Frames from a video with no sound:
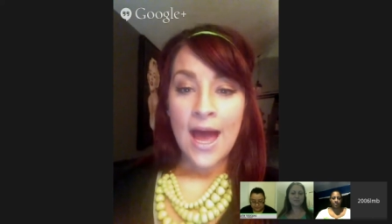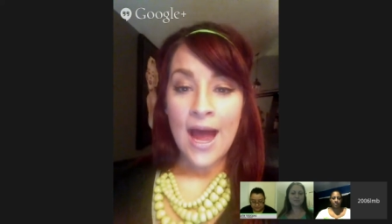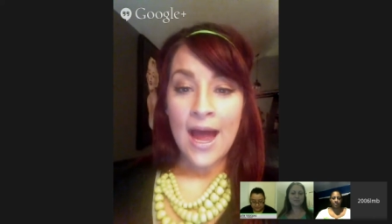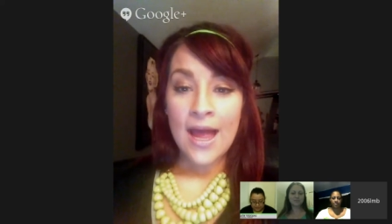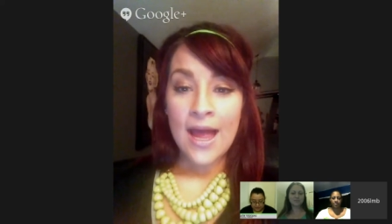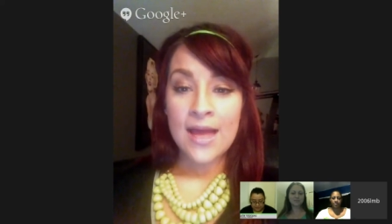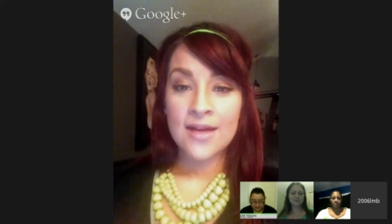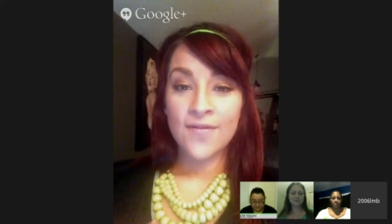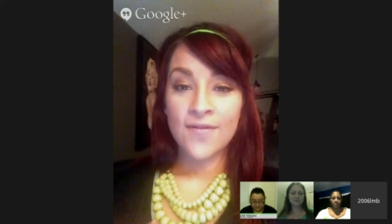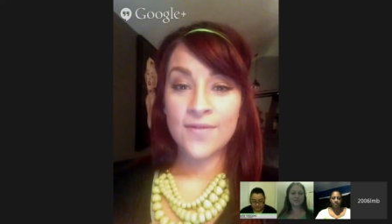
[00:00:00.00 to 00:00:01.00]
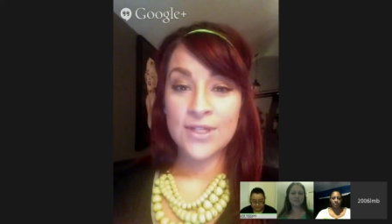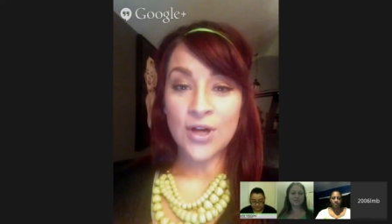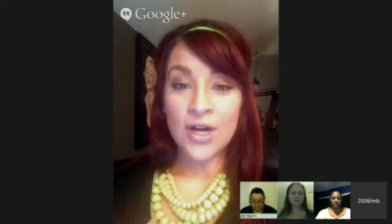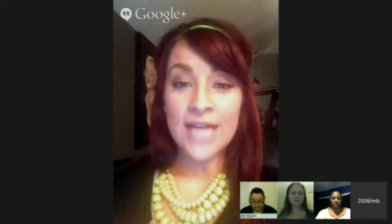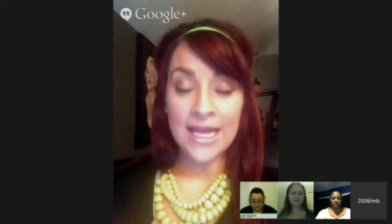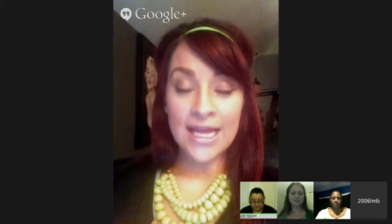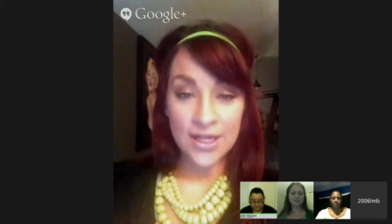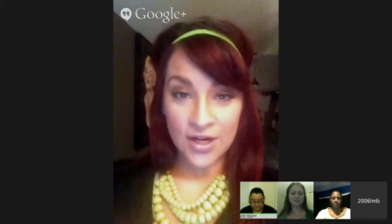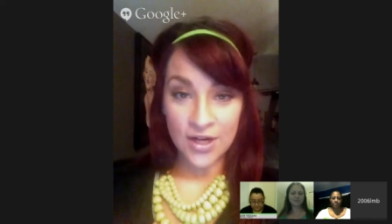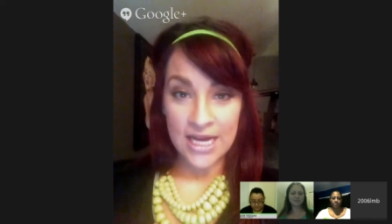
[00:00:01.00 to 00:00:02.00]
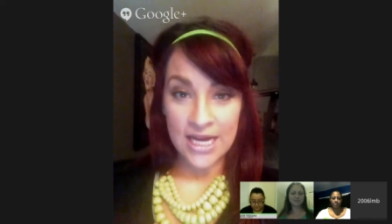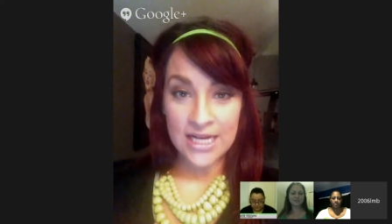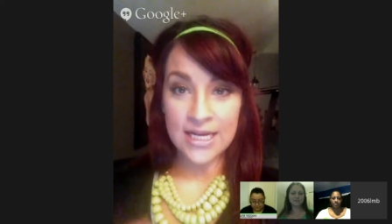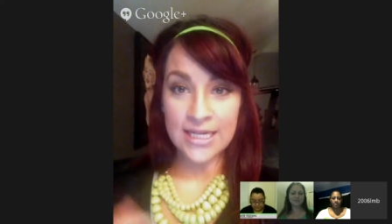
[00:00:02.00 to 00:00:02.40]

I started taking the greens.